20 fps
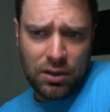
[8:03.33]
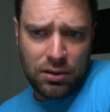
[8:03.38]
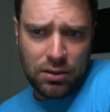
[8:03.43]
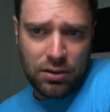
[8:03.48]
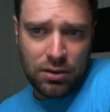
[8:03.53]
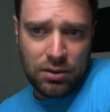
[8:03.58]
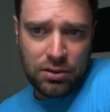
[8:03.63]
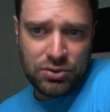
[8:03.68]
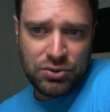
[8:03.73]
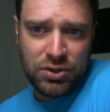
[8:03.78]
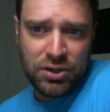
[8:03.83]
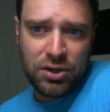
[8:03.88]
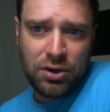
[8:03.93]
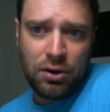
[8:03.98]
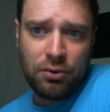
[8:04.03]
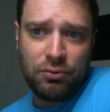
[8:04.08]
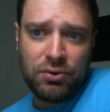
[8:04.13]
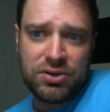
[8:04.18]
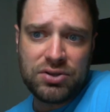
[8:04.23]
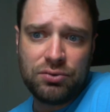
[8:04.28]
trigger our
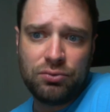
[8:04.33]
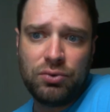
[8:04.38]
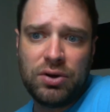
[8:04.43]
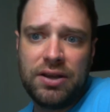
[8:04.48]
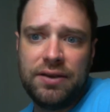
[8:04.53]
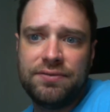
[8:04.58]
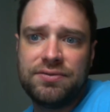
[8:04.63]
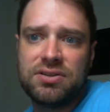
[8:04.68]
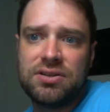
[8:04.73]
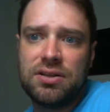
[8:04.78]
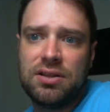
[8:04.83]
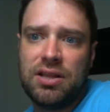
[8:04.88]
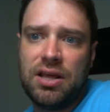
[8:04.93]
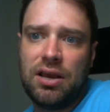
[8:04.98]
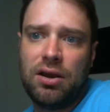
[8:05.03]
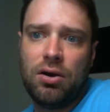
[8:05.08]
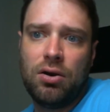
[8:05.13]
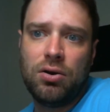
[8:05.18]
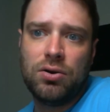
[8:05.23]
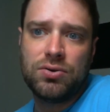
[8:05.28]
Risen Reefs. They
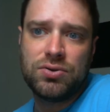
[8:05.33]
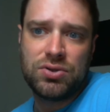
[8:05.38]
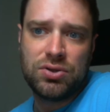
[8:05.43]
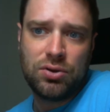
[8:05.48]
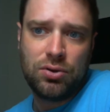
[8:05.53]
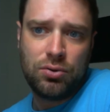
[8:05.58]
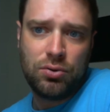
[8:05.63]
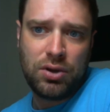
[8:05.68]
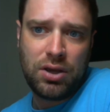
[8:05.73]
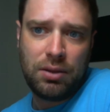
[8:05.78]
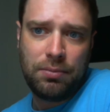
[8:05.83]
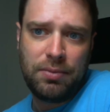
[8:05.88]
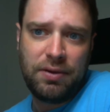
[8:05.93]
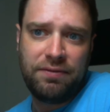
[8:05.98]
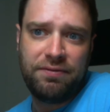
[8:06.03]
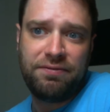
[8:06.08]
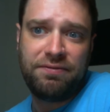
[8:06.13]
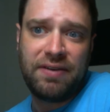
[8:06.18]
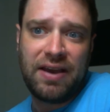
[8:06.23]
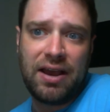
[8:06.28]
also can be
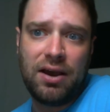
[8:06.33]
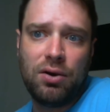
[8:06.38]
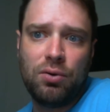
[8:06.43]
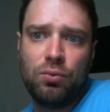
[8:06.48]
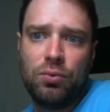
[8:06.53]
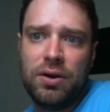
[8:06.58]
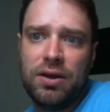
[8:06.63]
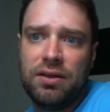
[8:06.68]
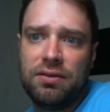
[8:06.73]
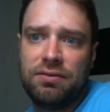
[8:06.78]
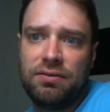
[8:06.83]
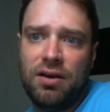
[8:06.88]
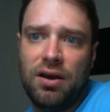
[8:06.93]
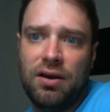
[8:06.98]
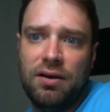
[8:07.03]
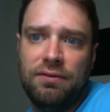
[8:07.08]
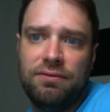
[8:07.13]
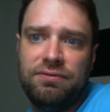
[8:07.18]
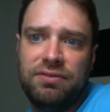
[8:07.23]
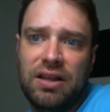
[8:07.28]
found with
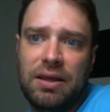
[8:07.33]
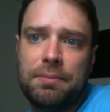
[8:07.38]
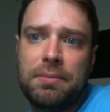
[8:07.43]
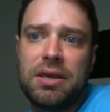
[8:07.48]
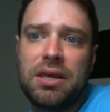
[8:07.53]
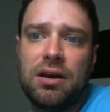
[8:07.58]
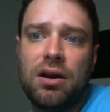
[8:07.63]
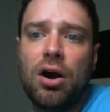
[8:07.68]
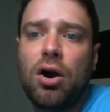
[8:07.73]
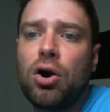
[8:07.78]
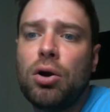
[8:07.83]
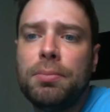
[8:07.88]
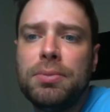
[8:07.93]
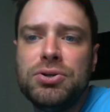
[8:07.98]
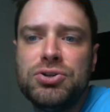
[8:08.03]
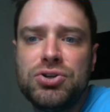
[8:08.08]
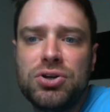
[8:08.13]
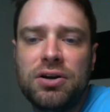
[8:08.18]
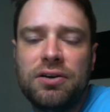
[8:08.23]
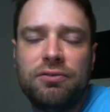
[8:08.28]
Flamekin
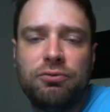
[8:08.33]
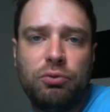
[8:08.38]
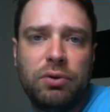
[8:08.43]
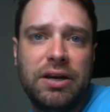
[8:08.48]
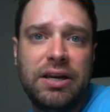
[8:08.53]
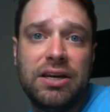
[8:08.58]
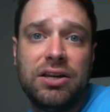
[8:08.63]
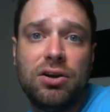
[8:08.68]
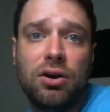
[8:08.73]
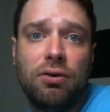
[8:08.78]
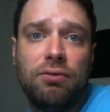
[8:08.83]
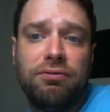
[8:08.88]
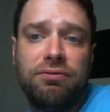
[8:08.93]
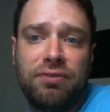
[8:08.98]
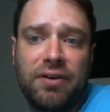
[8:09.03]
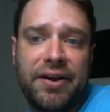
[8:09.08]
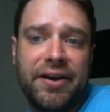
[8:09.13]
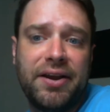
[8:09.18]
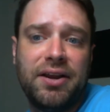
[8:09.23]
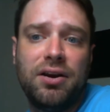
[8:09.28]
Harbinger if we need to go
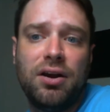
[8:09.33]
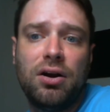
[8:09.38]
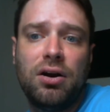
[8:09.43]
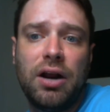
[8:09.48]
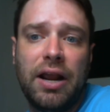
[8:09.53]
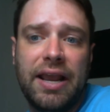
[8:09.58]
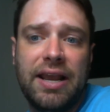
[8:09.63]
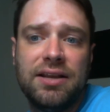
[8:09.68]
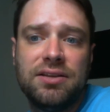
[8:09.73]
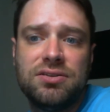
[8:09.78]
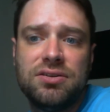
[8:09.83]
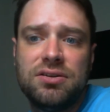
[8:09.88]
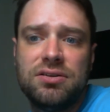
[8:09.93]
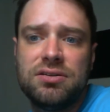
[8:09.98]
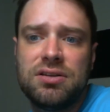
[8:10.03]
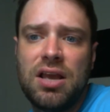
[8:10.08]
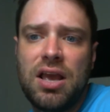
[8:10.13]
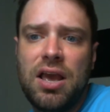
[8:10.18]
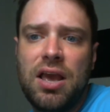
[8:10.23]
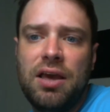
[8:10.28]
find our answers.
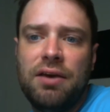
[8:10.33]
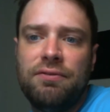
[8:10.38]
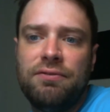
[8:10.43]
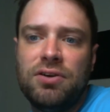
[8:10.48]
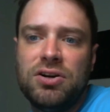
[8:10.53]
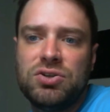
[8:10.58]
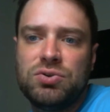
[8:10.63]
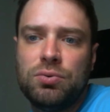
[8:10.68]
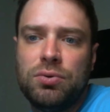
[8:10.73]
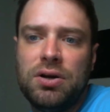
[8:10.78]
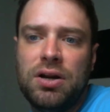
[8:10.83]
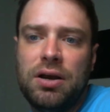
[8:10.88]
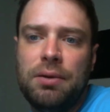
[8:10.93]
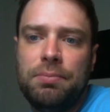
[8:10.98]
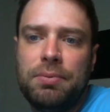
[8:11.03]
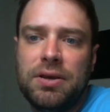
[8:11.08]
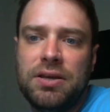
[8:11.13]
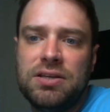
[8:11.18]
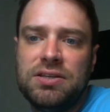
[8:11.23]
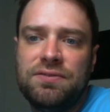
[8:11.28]
First one up
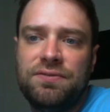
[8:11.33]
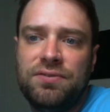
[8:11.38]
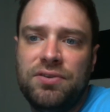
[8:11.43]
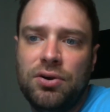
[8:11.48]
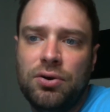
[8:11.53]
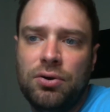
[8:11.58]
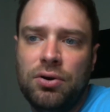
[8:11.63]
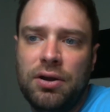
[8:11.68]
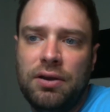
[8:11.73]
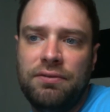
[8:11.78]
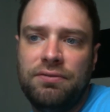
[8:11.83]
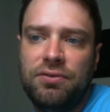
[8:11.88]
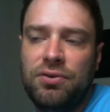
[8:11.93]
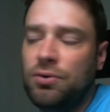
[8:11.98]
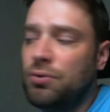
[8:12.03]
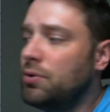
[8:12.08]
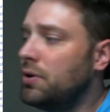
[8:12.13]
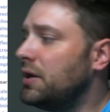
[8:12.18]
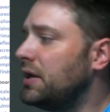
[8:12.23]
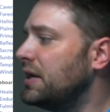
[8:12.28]
is Fury.
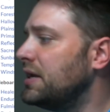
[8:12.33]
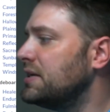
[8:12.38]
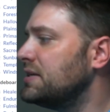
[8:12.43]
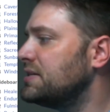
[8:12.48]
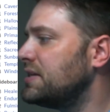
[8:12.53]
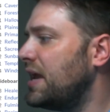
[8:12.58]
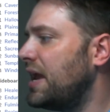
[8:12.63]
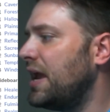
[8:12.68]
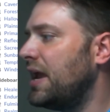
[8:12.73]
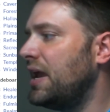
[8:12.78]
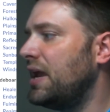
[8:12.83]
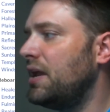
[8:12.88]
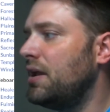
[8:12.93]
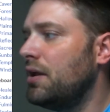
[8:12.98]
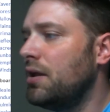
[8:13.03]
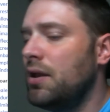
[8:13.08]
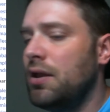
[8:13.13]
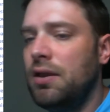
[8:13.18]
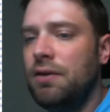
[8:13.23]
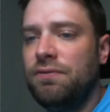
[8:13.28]
Fury is if
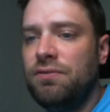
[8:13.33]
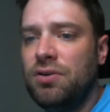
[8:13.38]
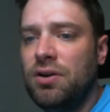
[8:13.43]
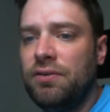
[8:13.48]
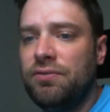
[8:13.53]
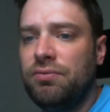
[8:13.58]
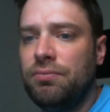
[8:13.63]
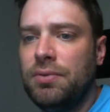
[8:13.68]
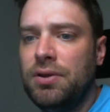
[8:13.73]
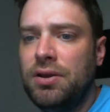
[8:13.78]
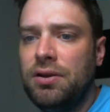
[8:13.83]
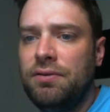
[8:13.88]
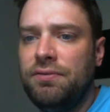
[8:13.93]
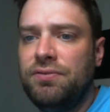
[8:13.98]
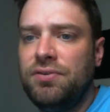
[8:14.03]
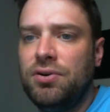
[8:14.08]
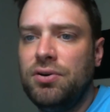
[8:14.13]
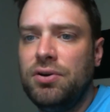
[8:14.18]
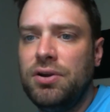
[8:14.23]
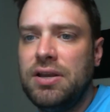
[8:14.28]
you're not familiar,
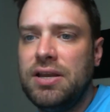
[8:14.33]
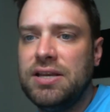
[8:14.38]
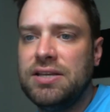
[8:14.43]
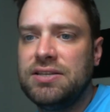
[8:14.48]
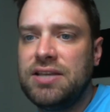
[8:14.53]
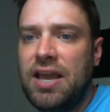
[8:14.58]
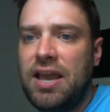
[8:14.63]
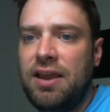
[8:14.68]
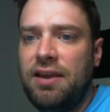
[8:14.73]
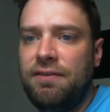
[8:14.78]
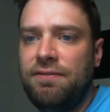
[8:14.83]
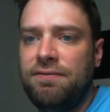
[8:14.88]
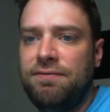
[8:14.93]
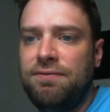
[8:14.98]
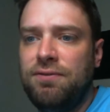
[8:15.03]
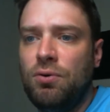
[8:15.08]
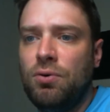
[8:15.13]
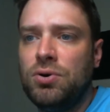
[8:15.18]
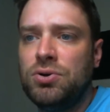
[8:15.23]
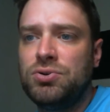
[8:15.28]
Fury is a
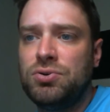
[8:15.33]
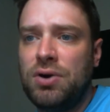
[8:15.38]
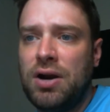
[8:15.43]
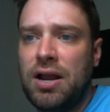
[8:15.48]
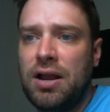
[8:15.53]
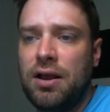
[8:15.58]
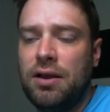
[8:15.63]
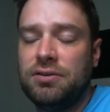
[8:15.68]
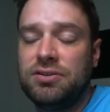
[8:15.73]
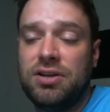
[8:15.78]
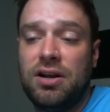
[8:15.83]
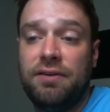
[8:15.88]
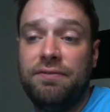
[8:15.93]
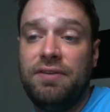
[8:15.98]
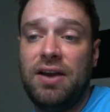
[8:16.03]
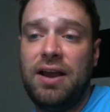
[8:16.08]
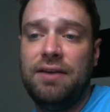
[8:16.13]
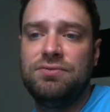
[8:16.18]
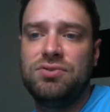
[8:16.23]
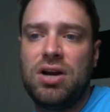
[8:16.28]
5-drop,
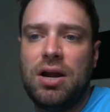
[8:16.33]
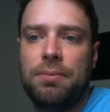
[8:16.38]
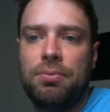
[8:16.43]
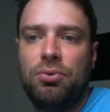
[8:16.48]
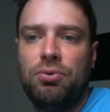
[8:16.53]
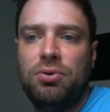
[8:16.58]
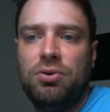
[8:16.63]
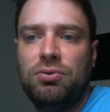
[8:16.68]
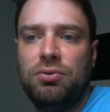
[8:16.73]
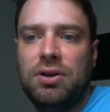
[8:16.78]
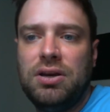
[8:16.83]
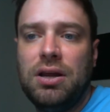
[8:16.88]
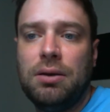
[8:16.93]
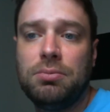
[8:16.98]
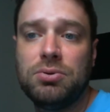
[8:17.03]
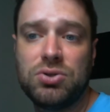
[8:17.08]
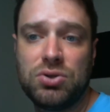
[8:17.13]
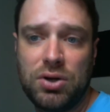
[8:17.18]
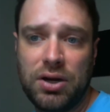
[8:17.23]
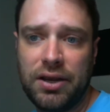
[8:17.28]
3/3 double
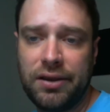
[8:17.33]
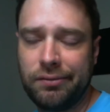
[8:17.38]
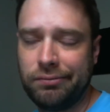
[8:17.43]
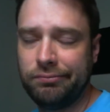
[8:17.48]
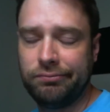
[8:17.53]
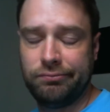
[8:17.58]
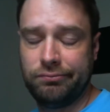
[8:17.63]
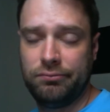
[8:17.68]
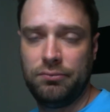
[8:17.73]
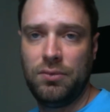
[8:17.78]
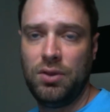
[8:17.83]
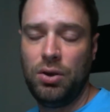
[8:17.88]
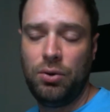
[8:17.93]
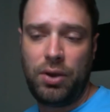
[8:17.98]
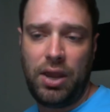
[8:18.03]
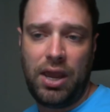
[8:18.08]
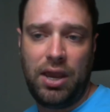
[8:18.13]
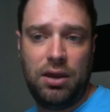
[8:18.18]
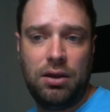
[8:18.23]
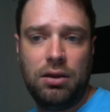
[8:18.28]
strike. Okay.